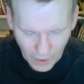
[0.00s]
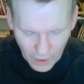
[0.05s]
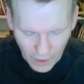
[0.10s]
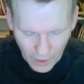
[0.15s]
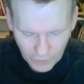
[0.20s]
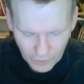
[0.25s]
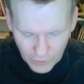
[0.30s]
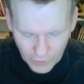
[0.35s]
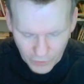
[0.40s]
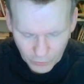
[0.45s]

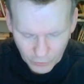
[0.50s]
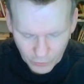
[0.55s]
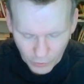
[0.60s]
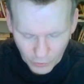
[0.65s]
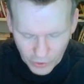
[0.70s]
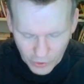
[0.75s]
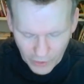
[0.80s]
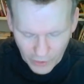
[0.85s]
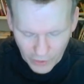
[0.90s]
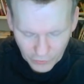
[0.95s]
If ye endure
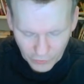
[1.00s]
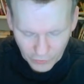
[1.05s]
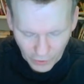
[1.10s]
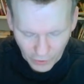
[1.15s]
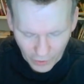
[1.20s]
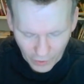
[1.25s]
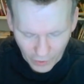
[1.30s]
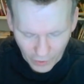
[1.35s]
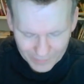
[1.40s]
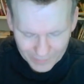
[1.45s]
chastening,
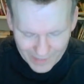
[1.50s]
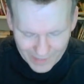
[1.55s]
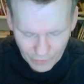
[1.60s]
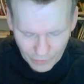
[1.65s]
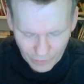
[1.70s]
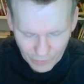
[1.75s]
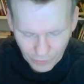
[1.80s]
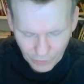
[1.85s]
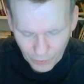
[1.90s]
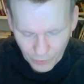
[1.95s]
God
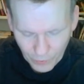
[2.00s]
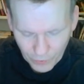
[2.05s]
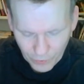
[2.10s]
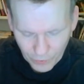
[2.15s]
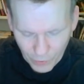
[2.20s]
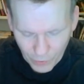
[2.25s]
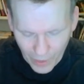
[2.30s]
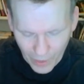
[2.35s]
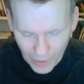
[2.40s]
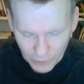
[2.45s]
dealeth with
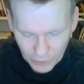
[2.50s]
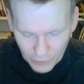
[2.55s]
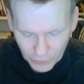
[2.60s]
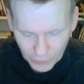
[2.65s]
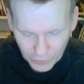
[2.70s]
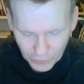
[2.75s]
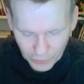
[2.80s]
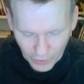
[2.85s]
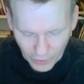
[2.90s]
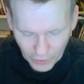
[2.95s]
you as with
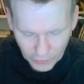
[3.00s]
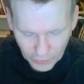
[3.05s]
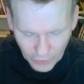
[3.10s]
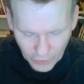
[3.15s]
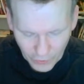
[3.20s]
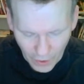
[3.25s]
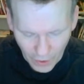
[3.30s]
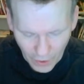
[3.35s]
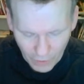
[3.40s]
sons.